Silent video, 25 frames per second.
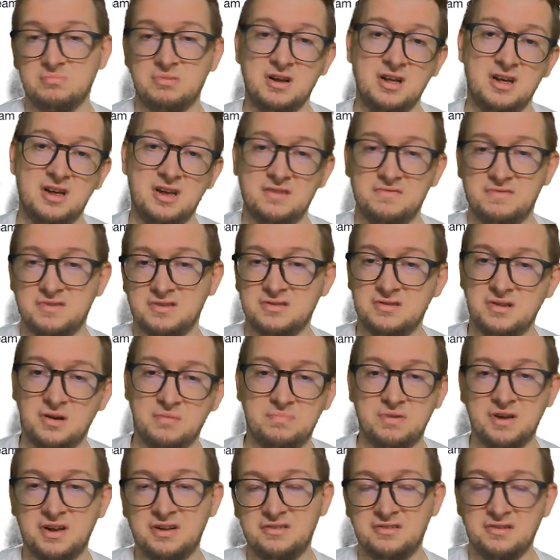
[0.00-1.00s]
play if it's not
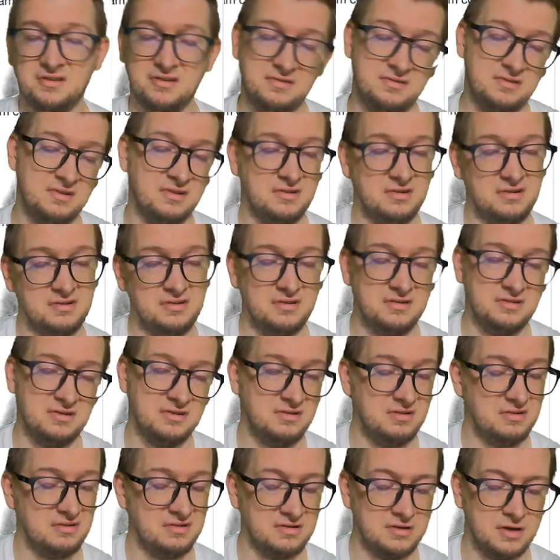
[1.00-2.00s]
painted,
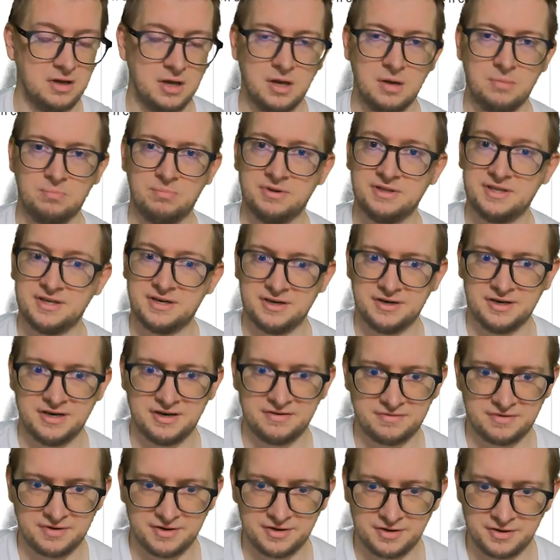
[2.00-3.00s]
but then I
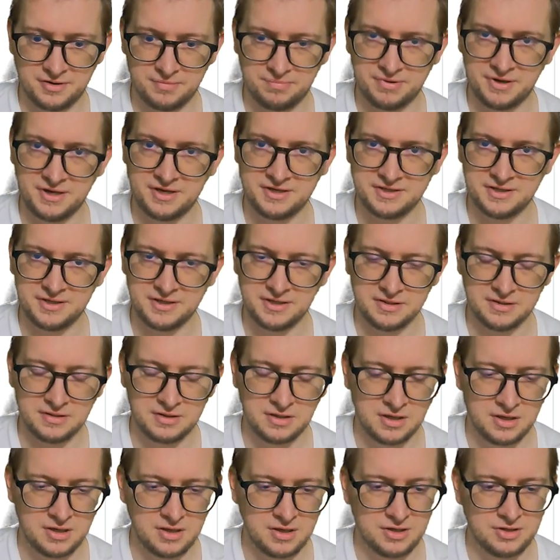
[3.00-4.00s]
never ended up painting it.
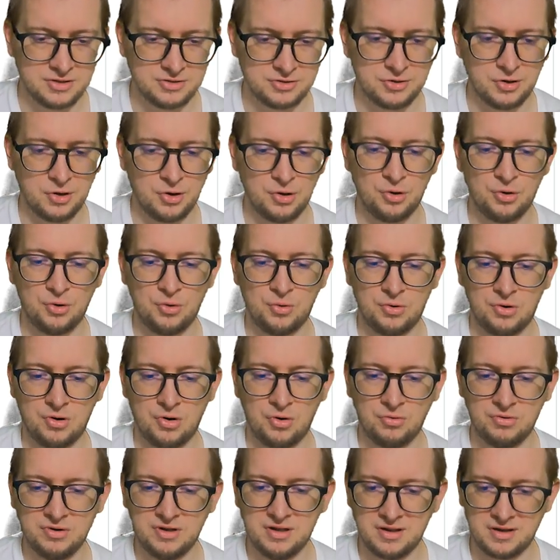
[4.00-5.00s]
So
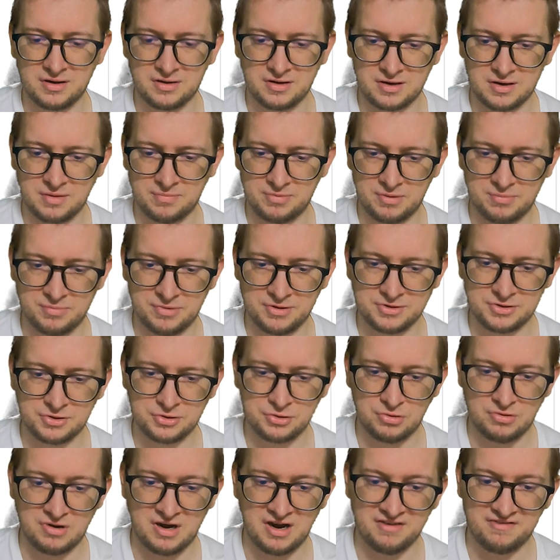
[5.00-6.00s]
only like a couple of months
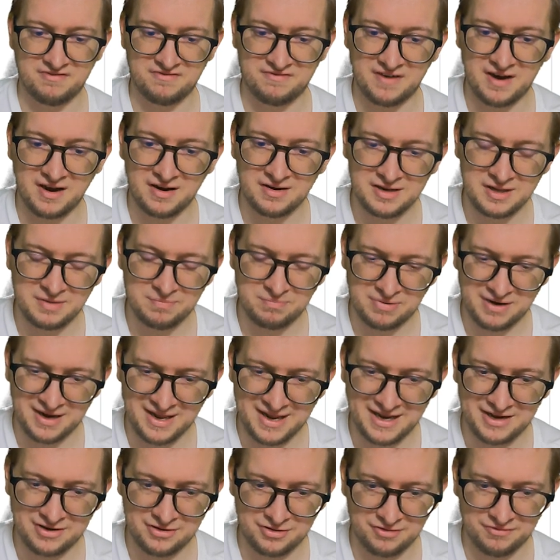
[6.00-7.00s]
ago, I finally
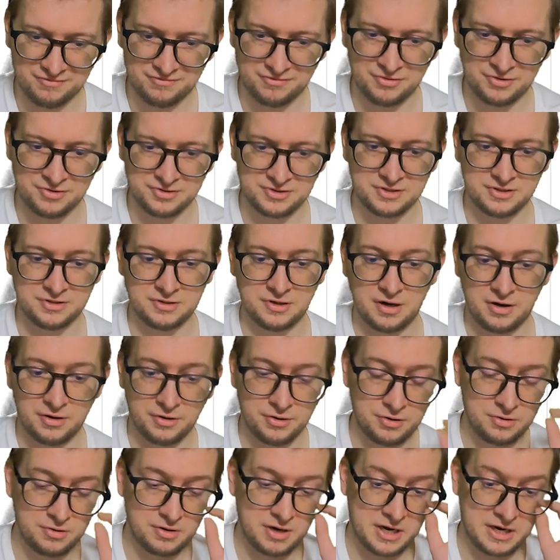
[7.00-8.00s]
played the first
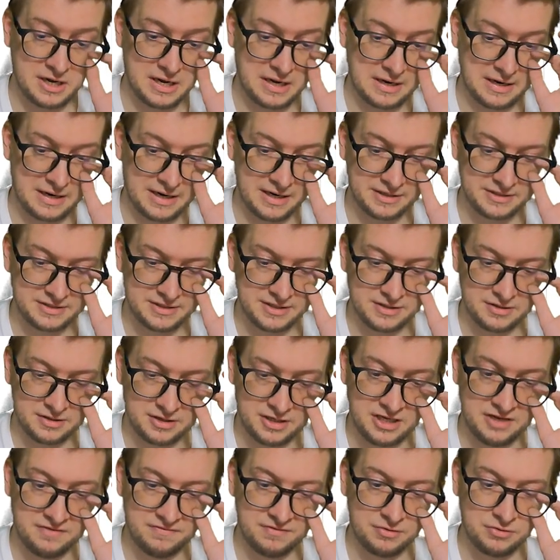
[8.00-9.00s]
scenario, and I liked it,
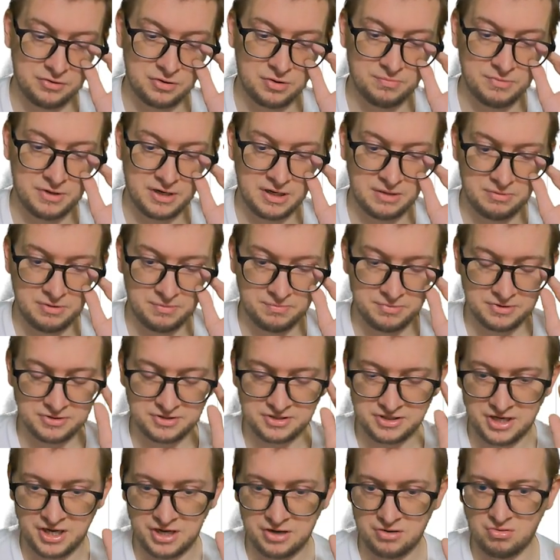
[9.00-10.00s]
even though many people
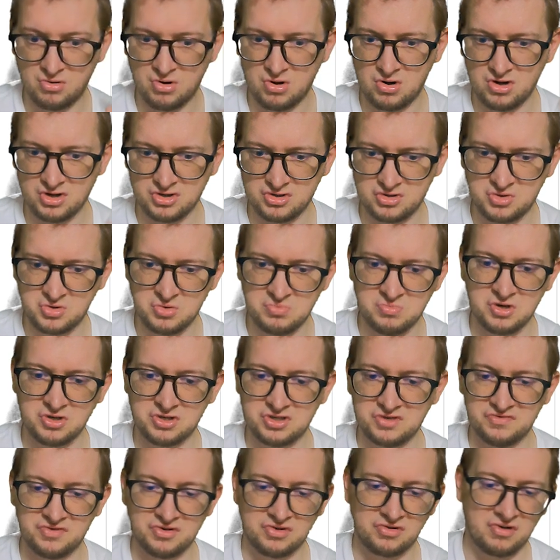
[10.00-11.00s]
say, oh, it's too
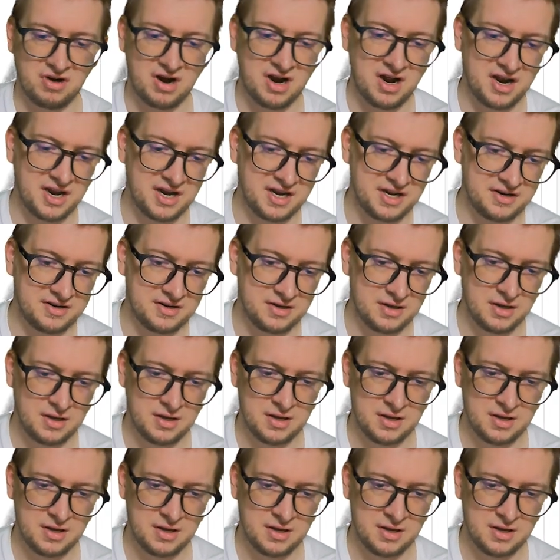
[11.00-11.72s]
much of a grind,